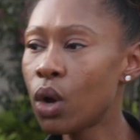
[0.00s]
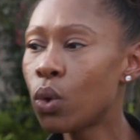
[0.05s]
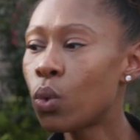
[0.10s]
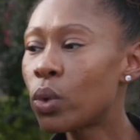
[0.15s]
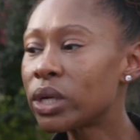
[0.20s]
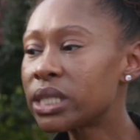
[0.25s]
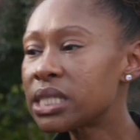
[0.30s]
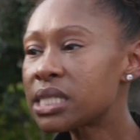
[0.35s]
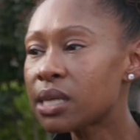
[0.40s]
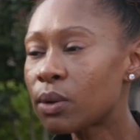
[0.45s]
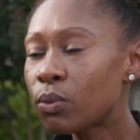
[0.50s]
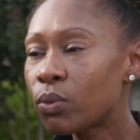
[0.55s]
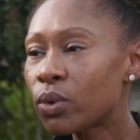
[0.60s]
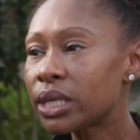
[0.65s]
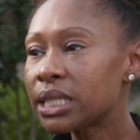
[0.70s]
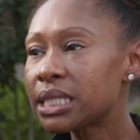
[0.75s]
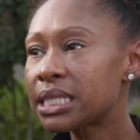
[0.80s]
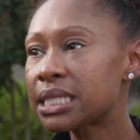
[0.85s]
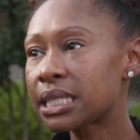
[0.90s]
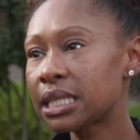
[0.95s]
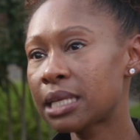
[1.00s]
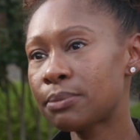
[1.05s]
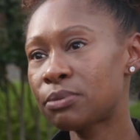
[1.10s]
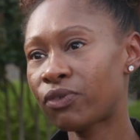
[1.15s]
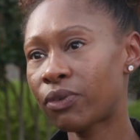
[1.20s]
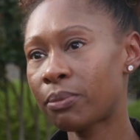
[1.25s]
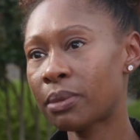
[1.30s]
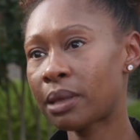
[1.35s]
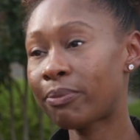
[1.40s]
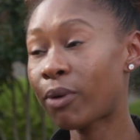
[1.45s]
When someone slips
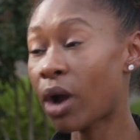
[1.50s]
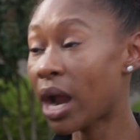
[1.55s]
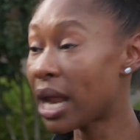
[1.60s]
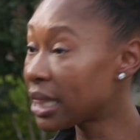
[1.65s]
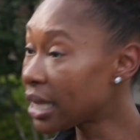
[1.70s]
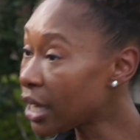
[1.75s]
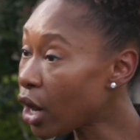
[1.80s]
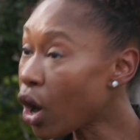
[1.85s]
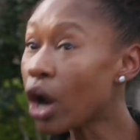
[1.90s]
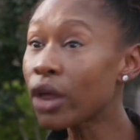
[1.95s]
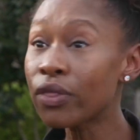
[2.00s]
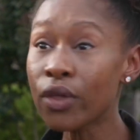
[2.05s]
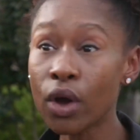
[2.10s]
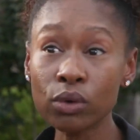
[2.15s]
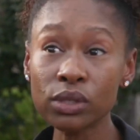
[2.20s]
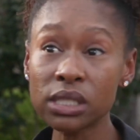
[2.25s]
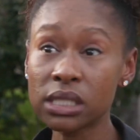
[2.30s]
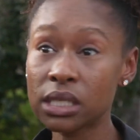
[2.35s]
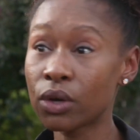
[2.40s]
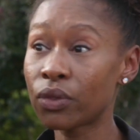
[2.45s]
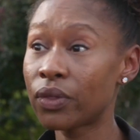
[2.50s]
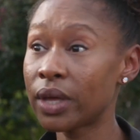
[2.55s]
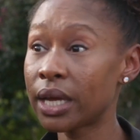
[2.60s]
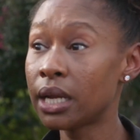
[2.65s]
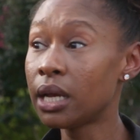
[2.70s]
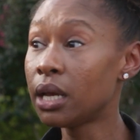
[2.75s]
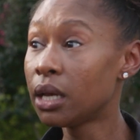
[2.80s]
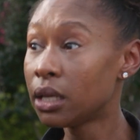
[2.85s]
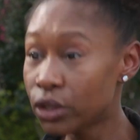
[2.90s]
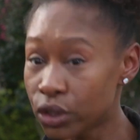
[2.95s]
from the part, and there are those still
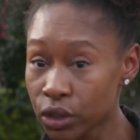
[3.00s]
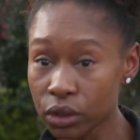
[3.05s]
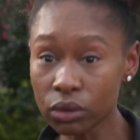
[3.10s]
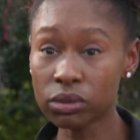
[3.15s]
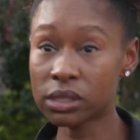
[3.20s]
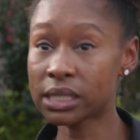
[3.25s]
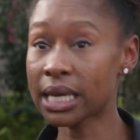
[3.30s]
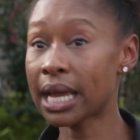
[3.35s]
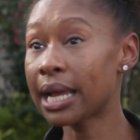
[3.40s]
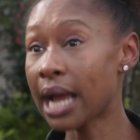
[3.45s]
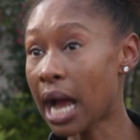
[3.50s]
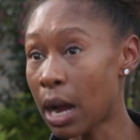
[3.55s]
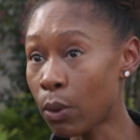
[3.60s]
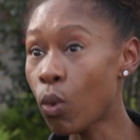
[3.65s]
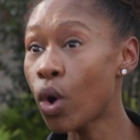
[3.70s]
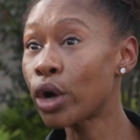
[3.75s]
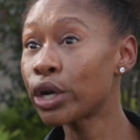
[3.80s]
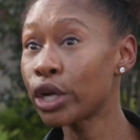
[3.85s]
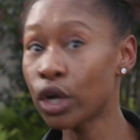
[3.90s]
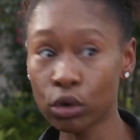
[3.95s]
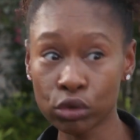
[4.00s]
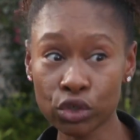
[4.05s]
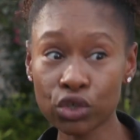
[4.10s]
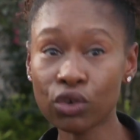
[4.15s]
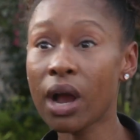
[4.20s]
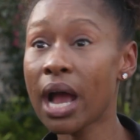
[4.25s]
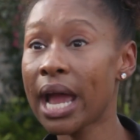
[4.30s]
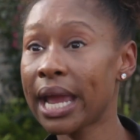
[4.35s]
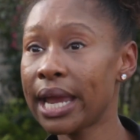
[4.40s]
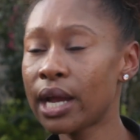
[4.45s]
that do say, I want to go
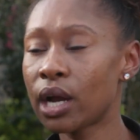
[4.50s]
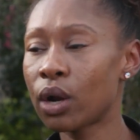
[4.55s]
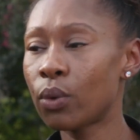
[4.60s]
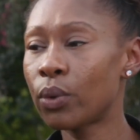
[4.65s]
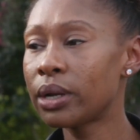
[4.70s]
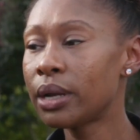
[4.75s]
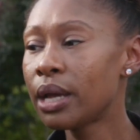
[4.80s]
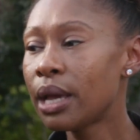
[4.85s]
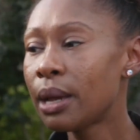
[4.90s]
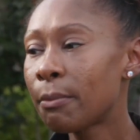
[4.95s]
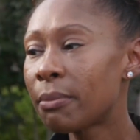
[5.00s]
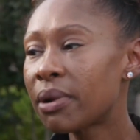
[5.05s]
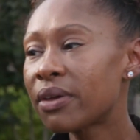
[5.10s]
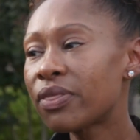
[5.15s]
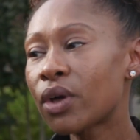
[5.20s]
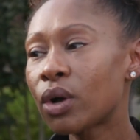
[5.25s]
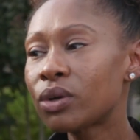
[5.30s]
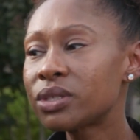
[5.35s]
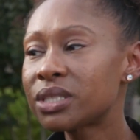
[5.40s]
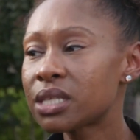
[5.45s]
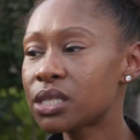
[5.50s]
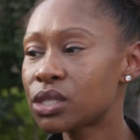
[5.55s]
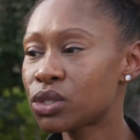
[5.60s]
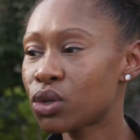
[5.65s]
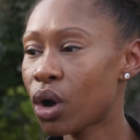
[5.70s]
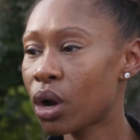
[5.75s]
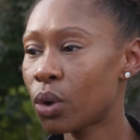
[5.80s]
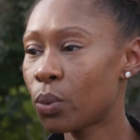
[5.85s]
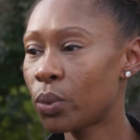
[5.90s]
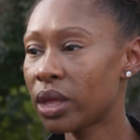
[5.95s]
try heroin, but those that
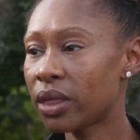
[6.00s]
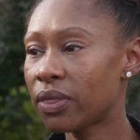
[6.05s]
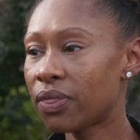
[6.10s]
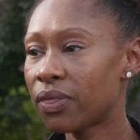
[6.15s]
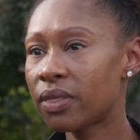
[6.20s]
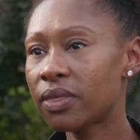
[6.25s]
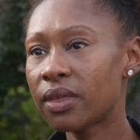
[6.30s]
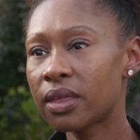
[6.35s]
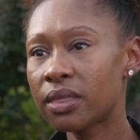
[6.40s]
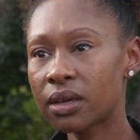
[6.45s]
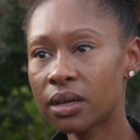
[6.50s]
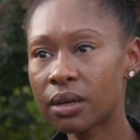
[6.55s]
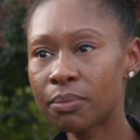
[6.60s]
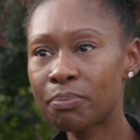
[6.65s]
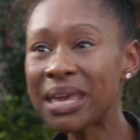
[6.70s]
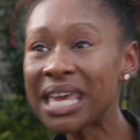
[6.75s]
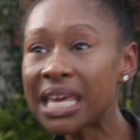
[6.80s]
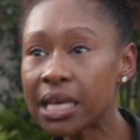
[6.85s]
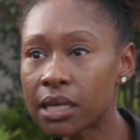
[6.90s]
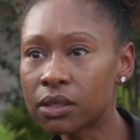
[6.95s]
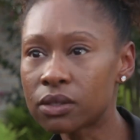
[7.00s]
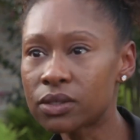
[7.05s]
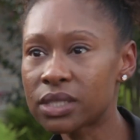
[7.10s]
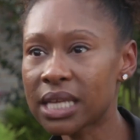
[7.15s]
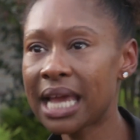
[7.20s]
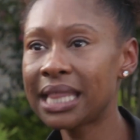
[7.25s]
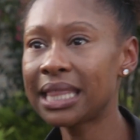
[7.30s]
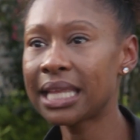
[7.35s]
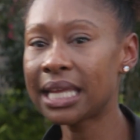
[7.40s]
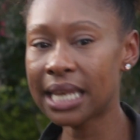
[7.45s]
start with the, the, pills
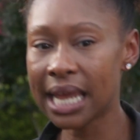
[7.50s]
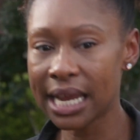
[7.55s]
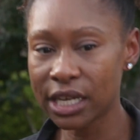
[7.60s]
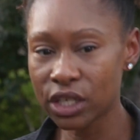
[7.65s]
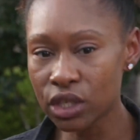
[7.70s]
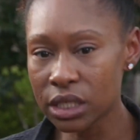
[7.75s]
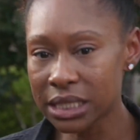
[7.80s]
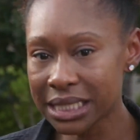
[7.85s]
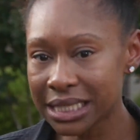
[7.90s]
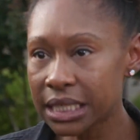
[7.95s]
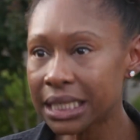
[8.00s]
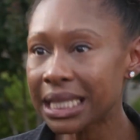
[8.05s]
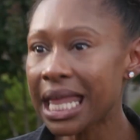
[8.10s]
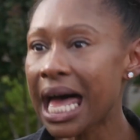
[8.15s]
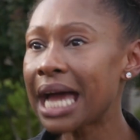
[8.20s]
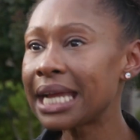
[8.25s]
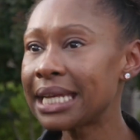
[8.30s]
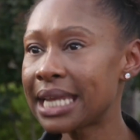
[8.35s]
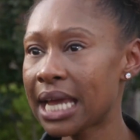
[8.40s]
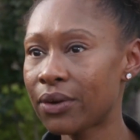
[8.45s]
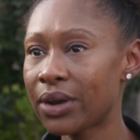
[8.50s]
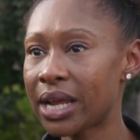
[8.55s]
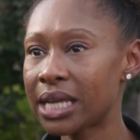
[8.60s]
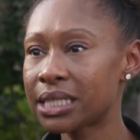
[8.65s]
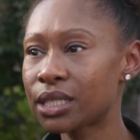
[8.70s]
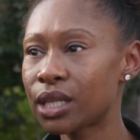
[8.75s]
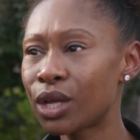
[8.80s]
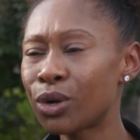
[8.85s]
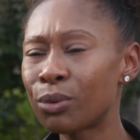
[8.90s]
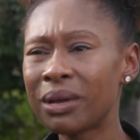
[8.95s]
and then they slide down
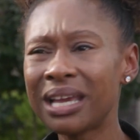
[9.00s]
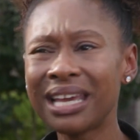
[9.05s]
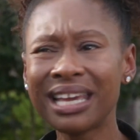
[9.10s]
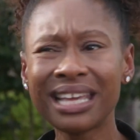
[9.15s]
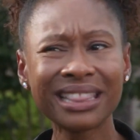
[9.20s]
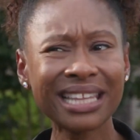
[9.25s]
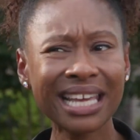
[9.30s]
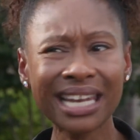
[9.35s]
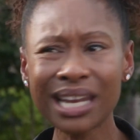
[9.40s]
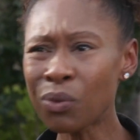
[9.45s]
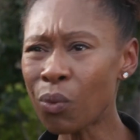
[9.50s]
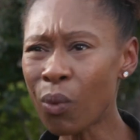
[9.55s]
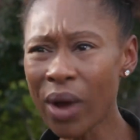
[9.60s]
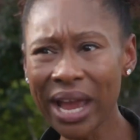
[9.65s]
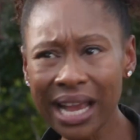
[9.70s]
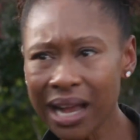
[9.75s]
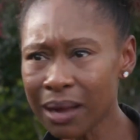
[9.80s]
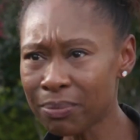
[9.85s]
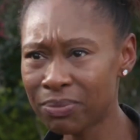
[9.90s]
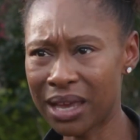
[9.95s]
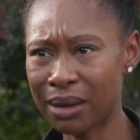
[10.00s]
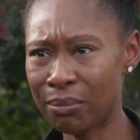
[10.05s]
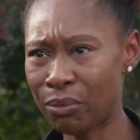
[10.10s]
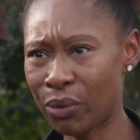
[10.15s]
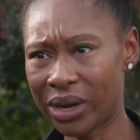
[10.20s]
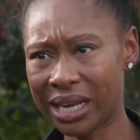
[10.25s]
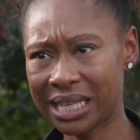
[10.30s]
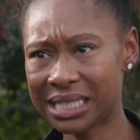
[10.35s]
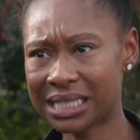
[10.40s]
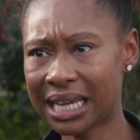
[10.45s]
that slope, they didn't wake up that
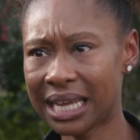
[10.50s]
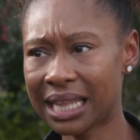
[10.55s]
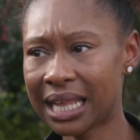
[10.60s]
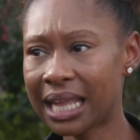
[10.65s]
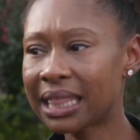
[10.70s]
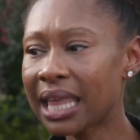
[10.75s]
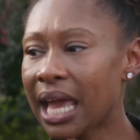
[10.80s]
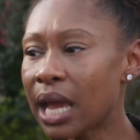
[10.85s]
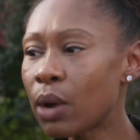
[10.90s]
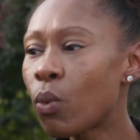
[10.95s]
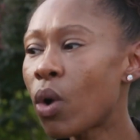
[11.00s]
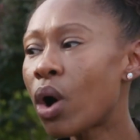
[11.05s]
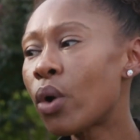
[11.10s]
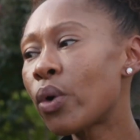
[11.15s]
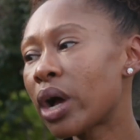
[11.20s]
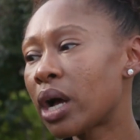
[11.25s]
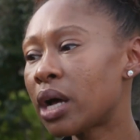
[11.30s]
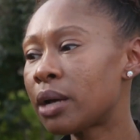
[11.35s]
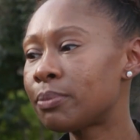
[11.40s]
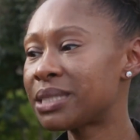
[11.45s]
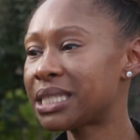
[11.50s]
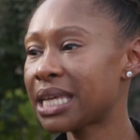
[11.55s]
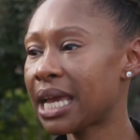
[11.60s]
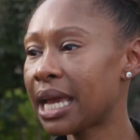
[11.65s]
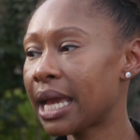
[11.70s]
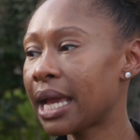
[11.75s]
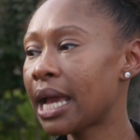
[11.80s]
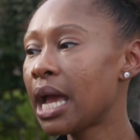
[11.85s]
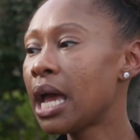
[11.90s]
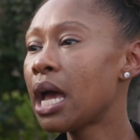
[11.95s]
morning saying that. They woke up
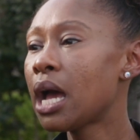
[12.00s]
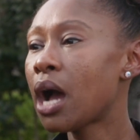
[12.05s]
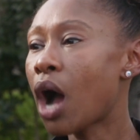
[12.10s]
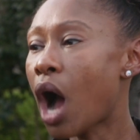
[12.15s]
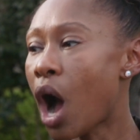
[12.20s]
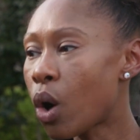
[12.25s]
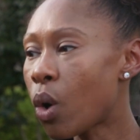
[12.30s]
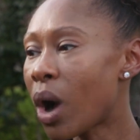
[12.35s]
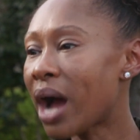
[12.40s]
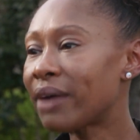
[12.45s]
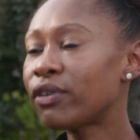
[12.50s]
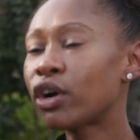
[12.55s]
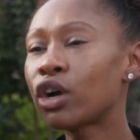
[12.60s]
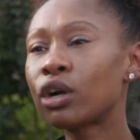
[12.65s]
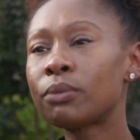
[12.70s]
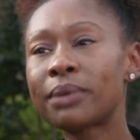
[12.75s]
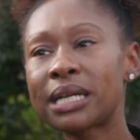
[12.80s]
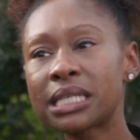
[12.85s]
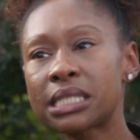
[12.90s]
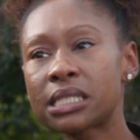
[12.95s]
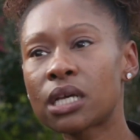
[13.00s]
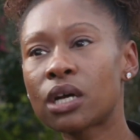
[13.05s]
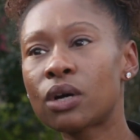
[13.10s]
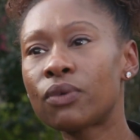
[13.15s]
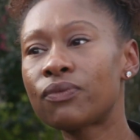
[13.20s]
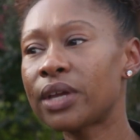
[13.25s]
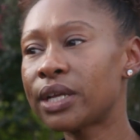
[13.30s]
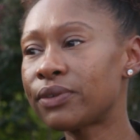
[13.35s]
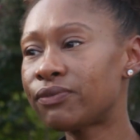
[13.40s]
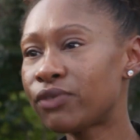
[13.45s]
saying, oh, I've hurt
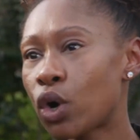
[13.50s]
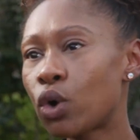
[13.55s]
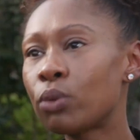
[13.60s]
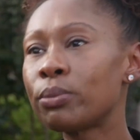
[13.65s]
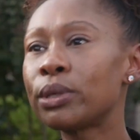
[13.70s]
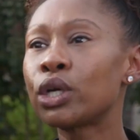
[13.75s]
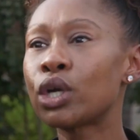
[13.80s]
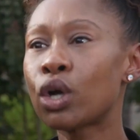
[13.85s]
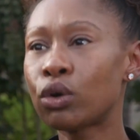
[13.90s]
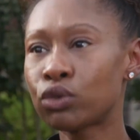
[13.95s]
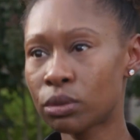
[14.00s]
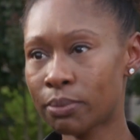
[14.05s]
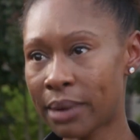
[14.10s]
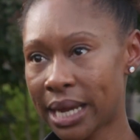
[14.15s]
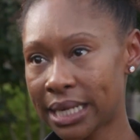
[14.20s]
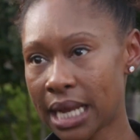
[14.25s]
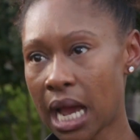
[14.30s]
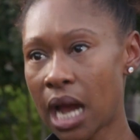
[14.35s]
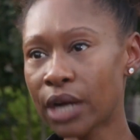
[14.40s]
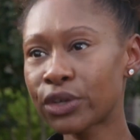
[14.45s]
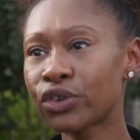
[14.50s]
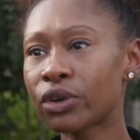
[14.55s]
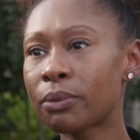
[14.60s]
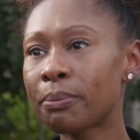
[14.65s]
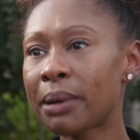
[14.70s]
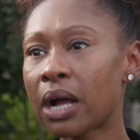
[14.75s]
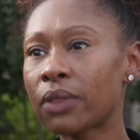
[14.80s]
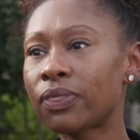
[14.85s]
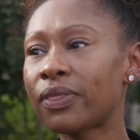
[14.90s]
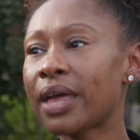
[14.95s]
myself. They've told me to go to my doctor
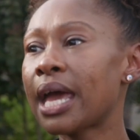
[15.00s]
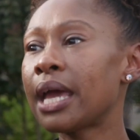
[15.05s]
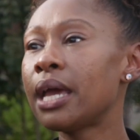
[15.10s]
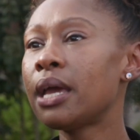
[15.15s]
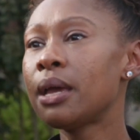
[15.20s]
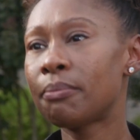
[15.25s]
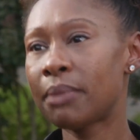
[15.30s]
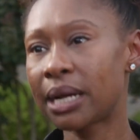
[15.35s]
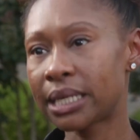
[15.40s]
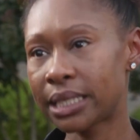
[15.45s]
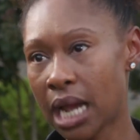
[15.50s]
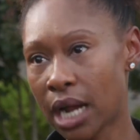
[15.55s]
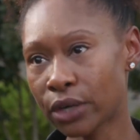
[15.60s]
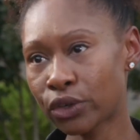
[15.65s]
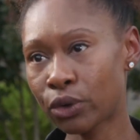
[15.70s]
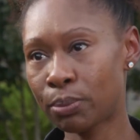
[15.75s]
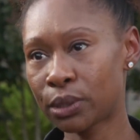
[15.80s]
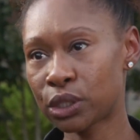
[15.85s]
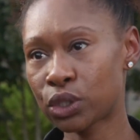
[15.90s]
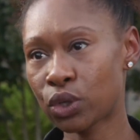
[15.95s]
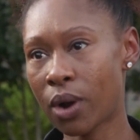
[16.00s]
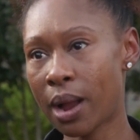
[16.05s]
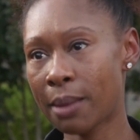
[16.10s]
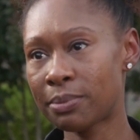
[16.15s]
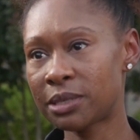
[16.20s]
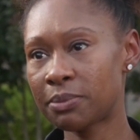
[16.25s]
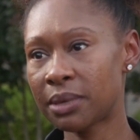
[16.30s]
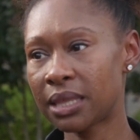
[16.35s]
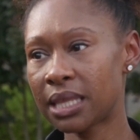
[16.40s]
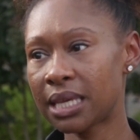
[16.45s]
about that. My doctor
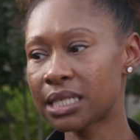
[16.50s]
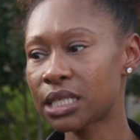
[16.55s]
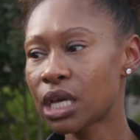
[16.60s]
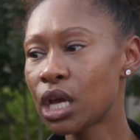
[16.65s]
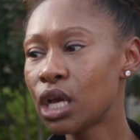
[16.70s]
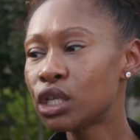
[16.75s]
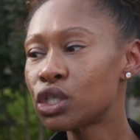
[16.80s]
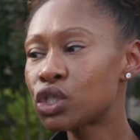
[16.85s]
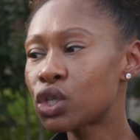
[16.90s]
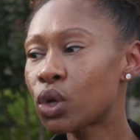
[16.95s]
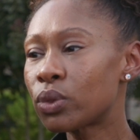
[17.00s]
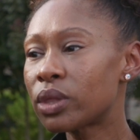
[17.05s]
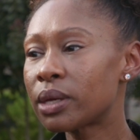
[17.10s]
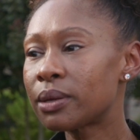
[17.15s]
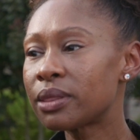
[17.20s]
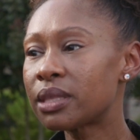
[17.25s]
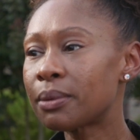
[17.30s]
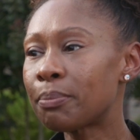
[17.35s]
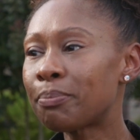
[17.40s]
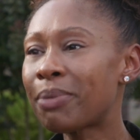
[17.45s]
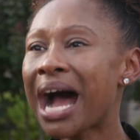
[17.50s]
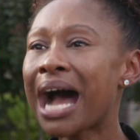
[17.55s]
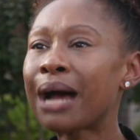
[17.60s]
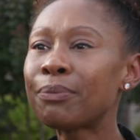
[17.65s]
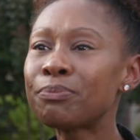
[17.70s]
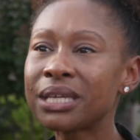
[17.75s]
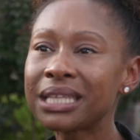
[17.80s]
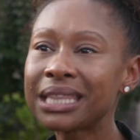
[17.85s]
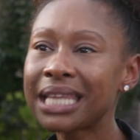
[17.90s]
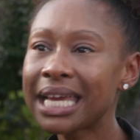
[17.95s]
prescribes me this. So the, the
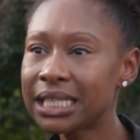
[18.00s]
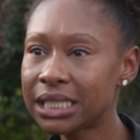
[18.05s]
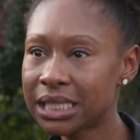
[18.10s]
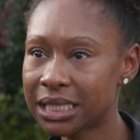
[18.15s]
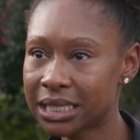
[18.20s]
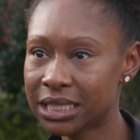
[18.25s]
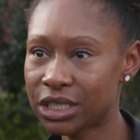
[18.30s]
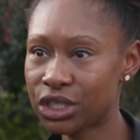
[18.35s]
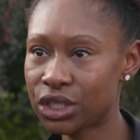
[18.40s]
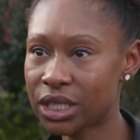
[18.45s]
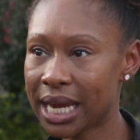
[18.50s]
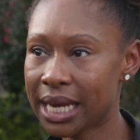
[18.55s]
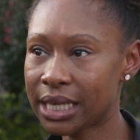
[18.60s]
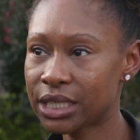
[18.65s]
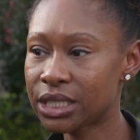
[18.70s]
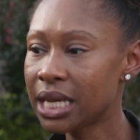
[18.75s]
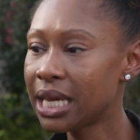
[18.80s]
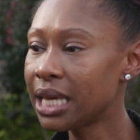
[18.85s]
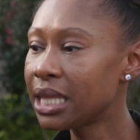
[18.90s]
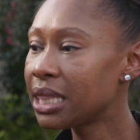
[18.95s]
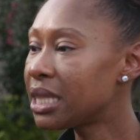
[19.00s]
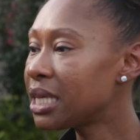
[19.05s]
population has changed.